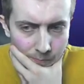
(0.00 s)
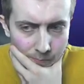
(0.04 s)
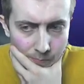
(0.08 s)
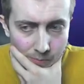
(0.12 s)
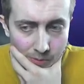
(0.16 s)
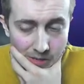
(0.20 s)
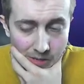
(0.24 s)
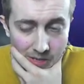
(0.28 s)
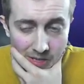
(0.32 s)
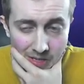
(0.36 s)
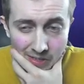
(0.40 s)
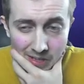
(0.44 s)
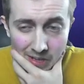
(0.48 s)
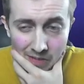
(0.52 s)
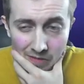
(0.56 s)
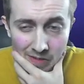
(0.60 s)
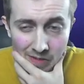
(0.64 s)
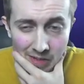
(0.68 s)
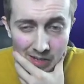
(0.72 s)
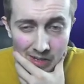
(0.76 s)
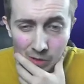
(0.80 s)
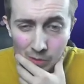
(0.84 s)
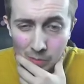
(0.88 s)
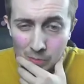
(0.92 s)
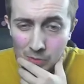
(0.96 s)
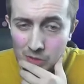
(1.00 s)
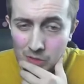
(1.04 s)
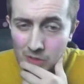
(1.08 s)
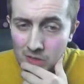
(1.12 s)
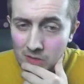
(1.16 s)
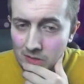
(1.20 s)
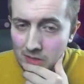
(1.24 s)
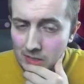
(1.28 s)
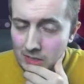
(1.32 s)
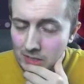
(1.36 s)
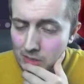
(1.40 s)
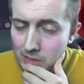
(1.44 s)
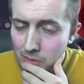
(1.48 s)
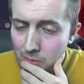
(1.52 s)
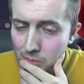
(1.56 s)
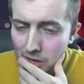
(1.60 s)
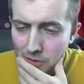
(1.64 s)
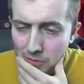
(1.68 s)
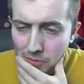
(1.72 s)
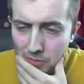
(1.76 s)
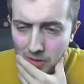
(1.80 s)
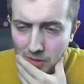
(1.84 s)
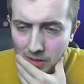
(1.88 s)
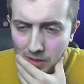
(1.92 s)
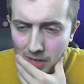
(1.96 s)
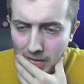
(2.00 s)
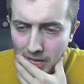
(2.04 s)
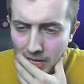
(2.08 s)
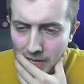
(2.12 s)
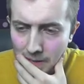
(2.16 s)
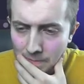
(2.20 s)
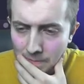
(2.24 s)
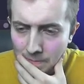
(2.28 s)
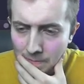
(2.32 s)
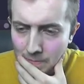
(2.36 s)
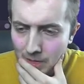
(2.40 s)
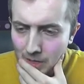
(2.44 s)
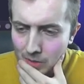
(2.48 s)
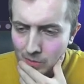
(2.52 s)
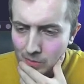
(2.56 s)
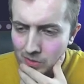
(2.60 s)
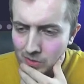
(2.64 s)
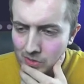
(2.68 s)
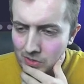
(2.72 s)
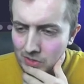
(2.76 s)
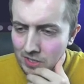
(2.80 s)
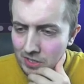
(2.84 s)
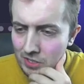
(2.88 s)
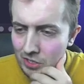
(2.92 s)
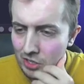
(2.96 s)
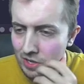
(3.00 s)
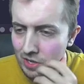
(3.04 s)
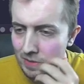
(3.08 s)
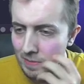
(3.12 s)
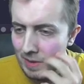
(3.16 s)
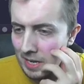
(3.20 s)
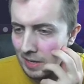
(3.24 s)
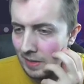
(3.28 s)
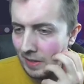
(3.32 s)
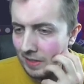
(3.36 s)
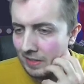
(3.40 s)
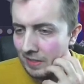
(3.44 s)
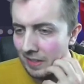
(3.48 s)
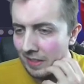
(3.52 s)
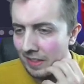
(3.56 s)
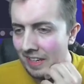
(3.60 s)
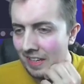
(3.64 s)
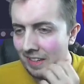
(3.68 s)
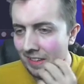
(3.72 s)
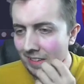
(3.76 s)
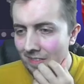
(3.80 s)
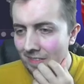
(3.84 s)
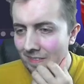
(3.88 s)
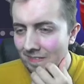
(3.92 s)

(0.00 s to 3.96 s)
is definitely an option as well. Um, I don't want to sign too many because I think